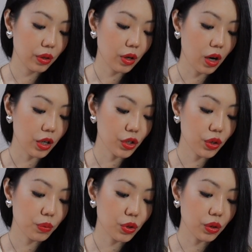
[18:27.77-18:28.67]

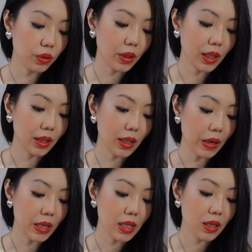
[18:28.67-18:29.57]
costume jewelry, there
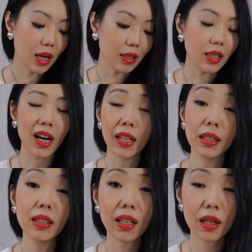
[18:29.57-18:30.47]
isn't a
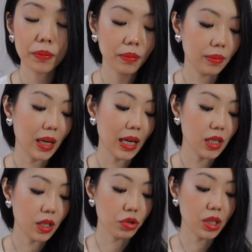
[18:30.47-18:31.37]
ton that I'm
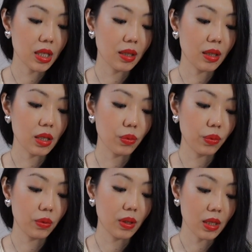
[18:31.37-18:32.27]
as interested this
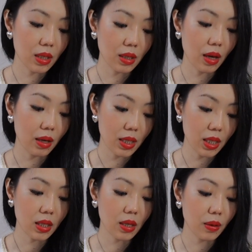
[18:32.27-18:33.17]
this uh,
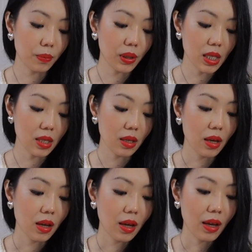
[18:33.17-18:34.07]
season. Plus,
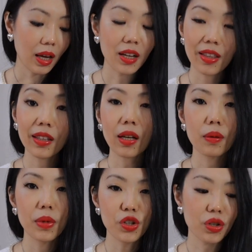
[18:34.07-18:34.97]
Anything that
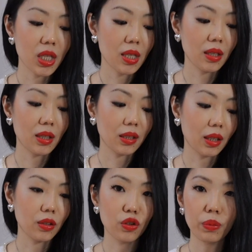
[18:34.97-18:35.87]
I'm interested, they
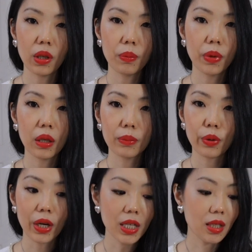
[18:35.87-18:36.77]
tend to be a bit
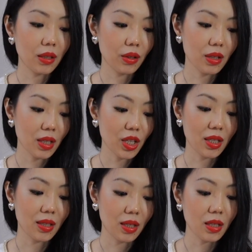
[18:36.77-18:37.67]
pricier, such
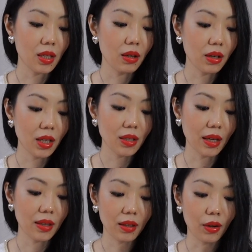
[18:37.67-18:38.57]
as these earrings. I
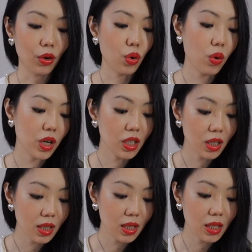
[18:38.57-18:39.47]
think they're
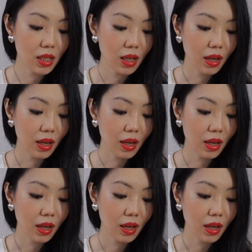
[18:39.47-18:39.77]
gorgeous.